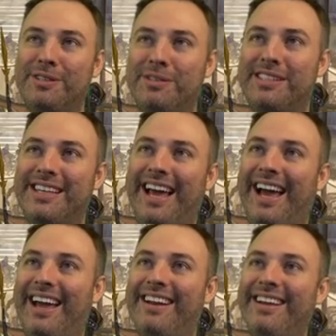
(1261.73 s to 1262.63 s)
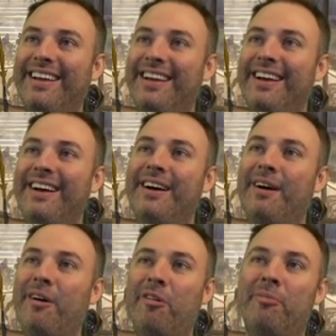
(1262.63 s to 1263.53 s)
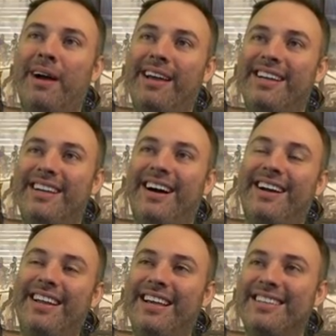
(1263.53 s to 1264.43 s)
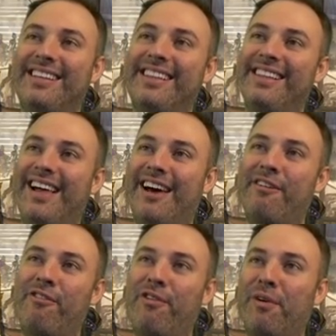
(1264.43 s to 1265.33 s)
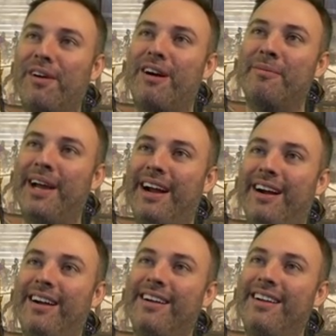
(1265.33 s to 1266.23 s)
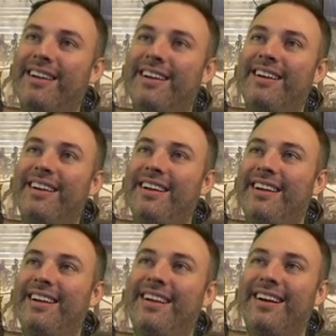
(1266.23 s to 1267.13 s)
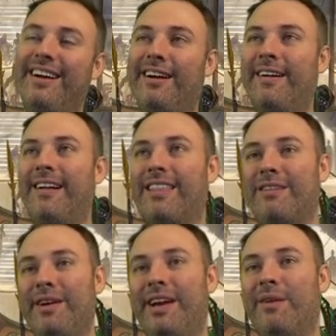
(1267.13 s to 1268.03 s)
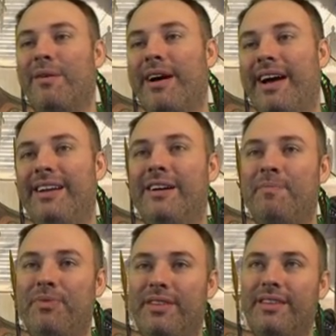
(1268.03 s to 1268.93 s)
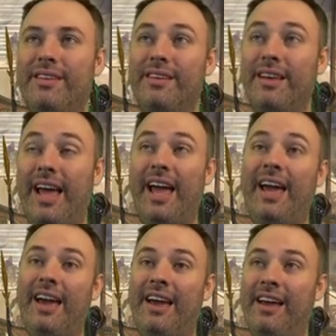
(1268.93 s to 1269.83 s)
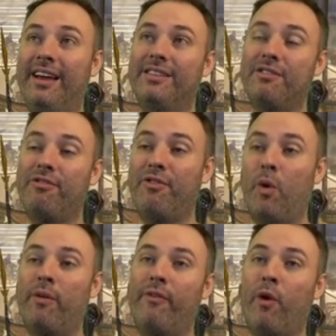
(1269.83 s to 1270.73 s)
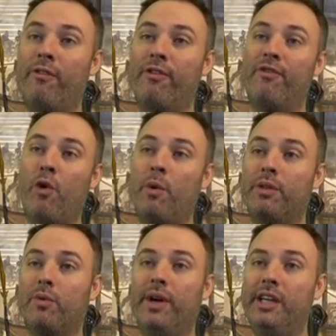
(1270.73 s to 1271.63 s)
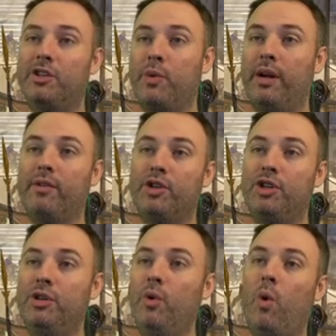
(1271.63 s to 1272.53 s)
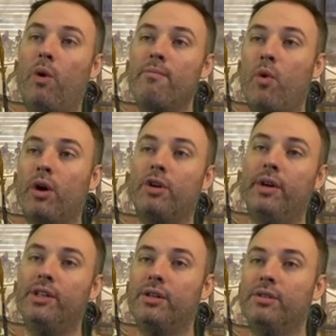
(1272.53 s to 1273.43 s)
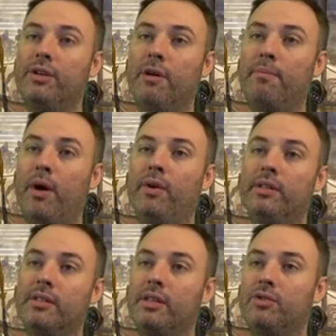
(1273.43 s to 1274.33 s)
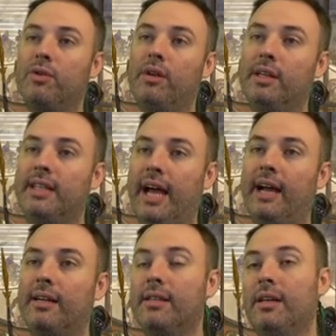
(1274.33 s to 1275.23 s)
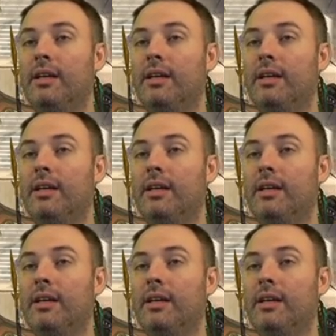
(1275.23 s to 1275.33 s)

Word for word: he's so sad. Oh my god, he has a lot of forearm hair. Oh, three and a red. Hey, it's a four four for four with reach whenever two or more creatures your opponents control attack.